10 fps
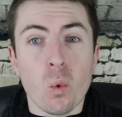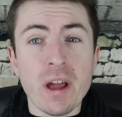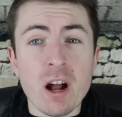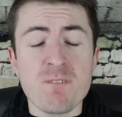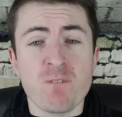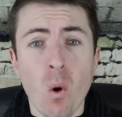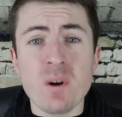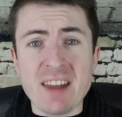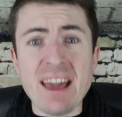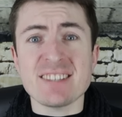We are 4
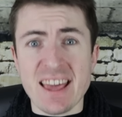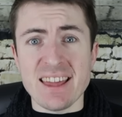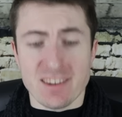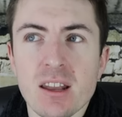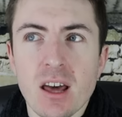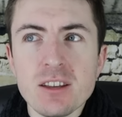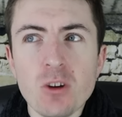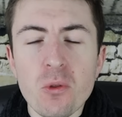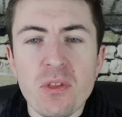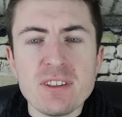days in, and I
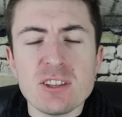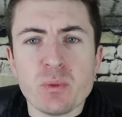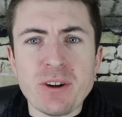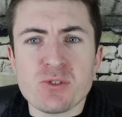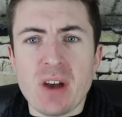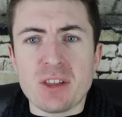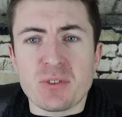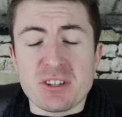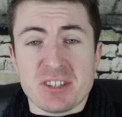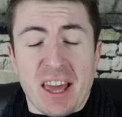don't think this weird transfer
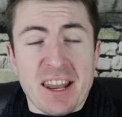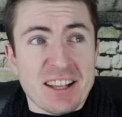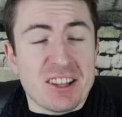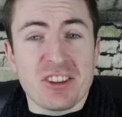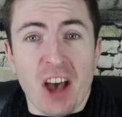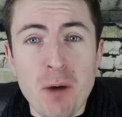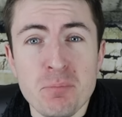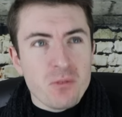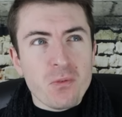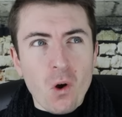is getting
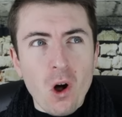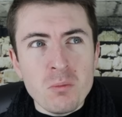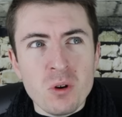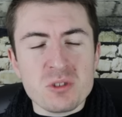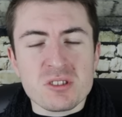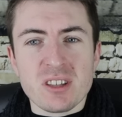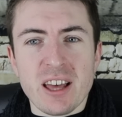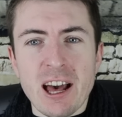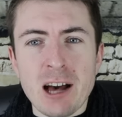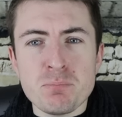topped for almost
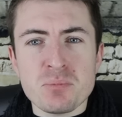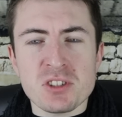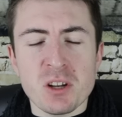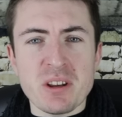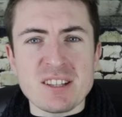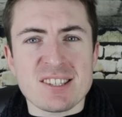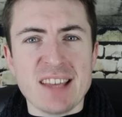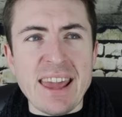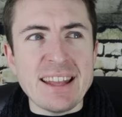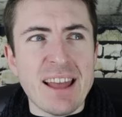absolute
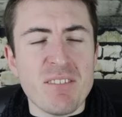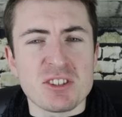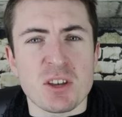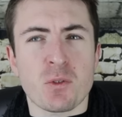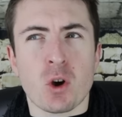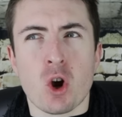insane levels of